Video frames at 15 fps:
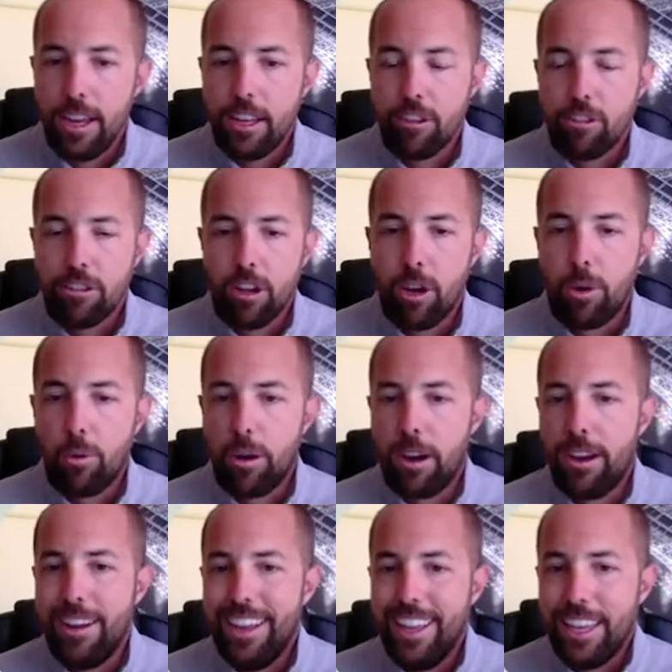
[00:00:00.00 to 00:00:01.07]
And so,
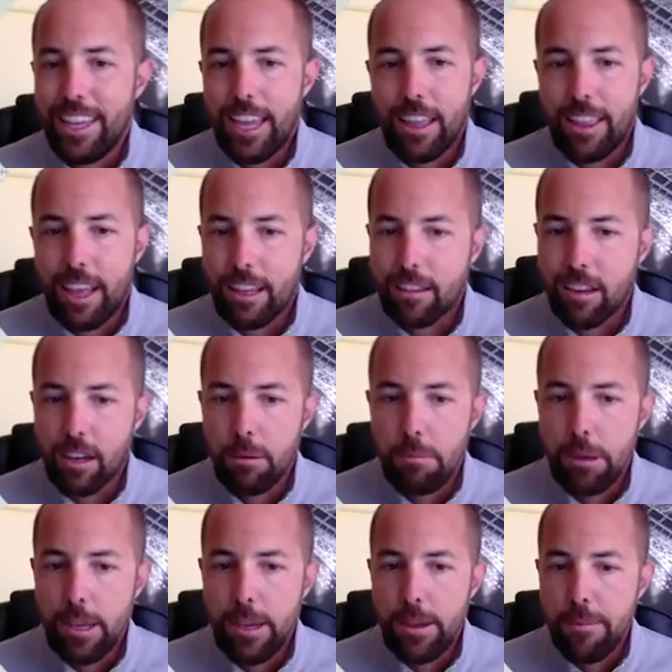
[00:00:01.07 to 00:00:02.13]
uh, yeah, that's going to
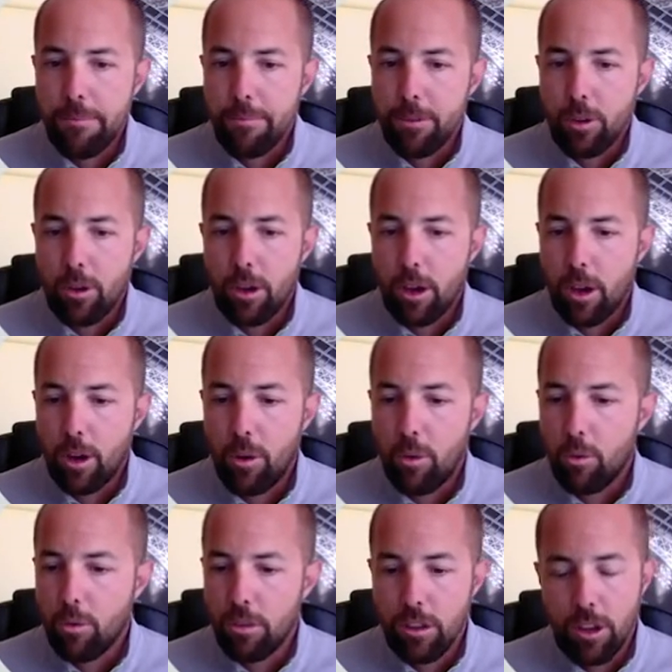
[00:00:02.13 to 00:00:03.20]
be, uh,
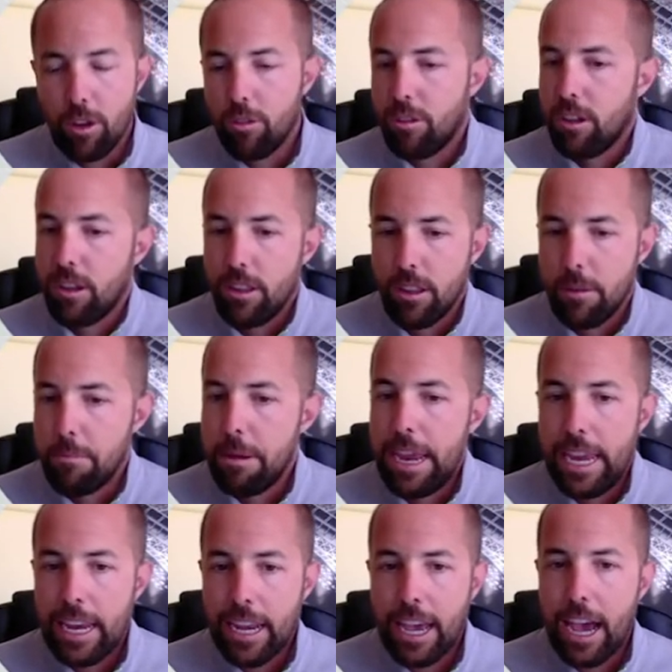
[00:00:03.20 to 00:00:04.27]
you know, the, the
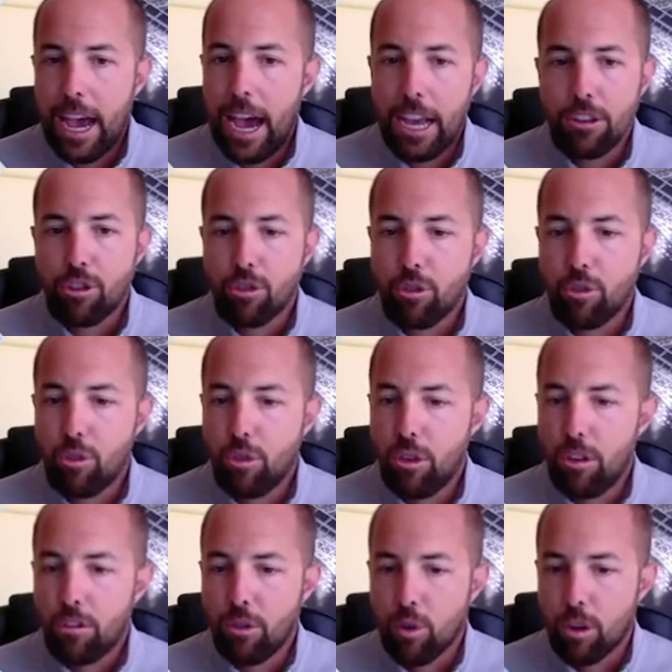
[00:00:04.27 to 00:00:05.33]
main high school,
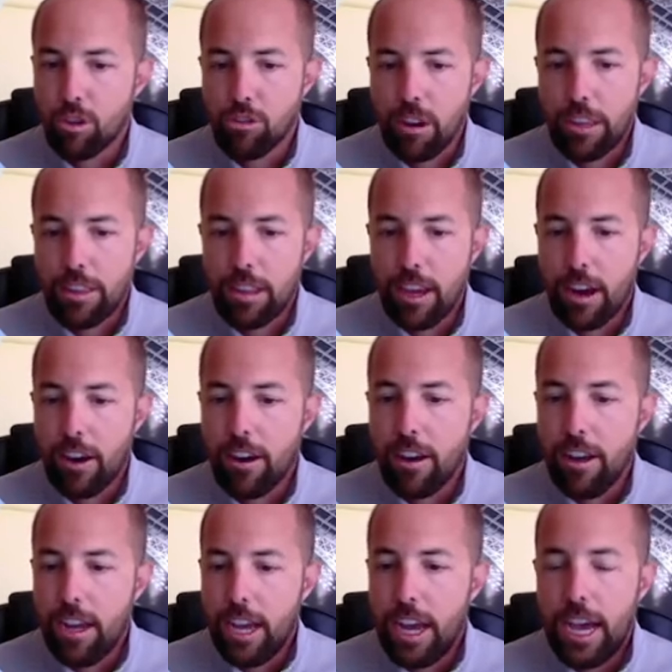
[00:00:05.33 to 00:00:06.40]
of course, right there.
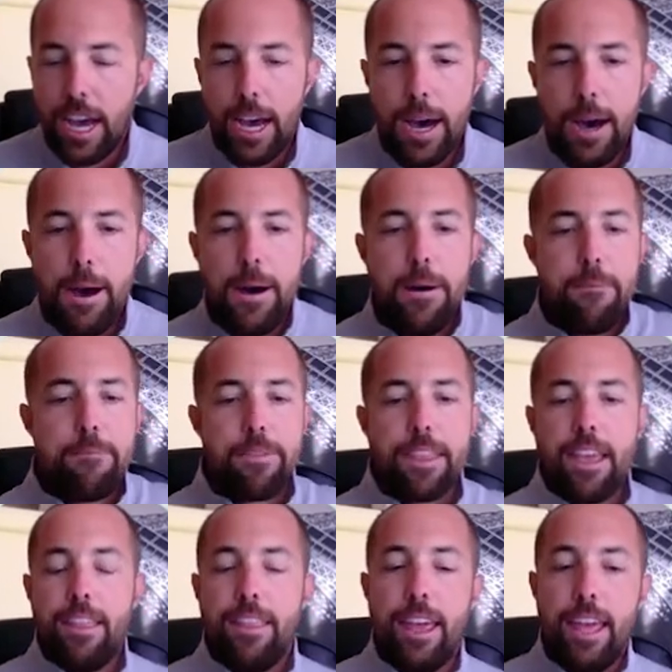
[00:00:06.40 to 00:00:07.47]
Um,
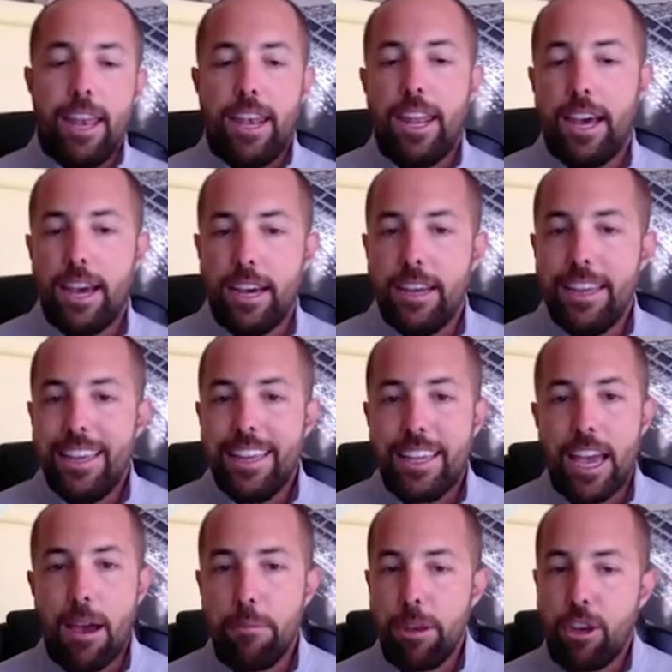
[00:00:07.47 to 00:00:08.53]
and then, uh,
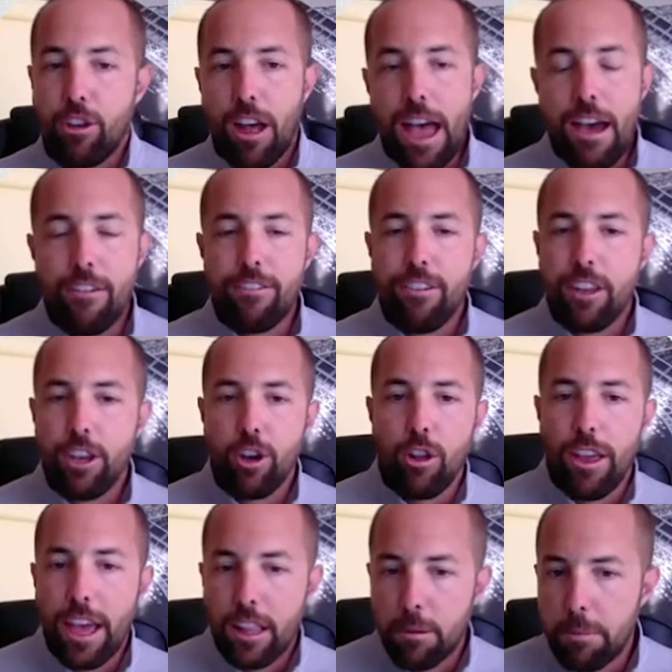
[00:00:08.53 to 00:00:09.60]
yeah, I mean, you'll have, you
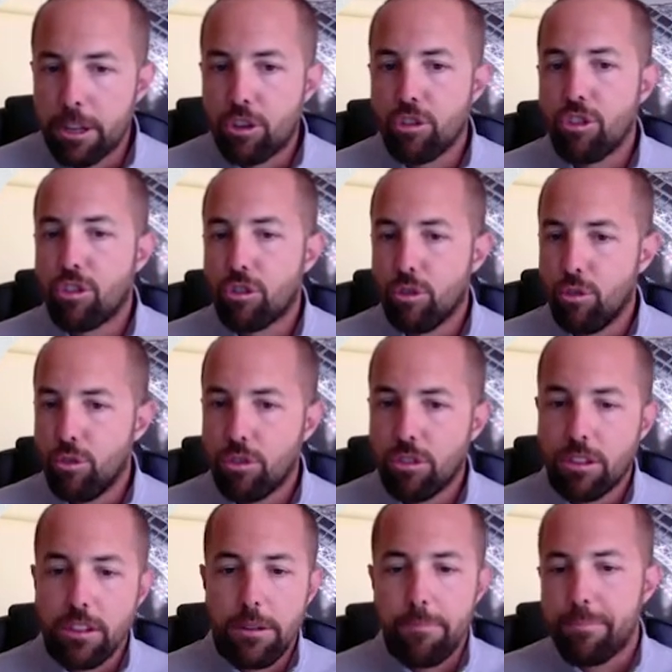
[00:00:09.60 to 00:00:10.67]
know, elementary schools